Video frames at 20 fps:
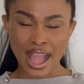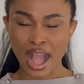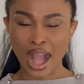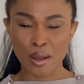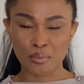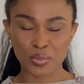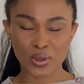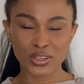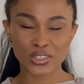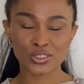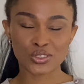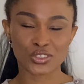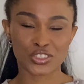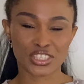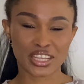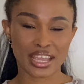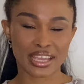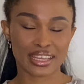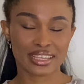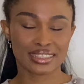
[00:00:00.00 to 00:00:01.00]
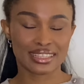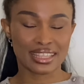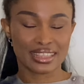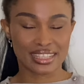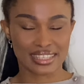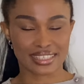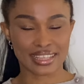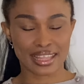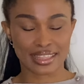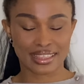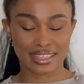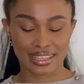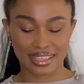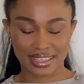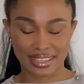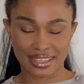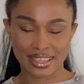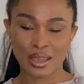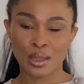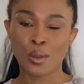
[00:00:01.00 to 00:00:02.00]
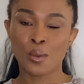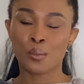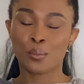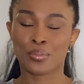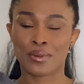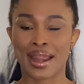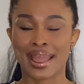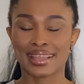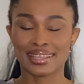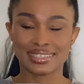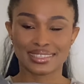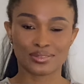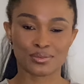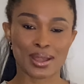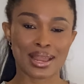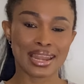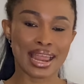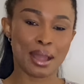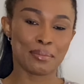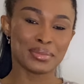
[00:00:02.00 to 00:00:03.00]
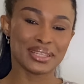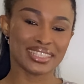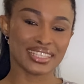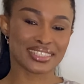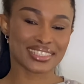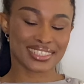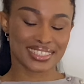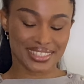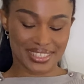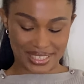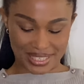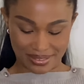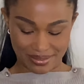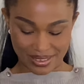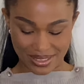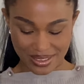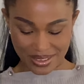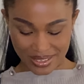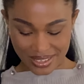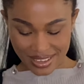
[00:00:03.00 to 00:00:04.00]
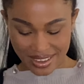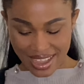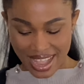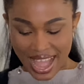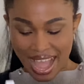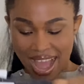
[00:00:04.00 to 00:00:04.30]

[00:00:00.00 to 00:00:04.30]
I'm going to check the inside the price while I'm editing this video. So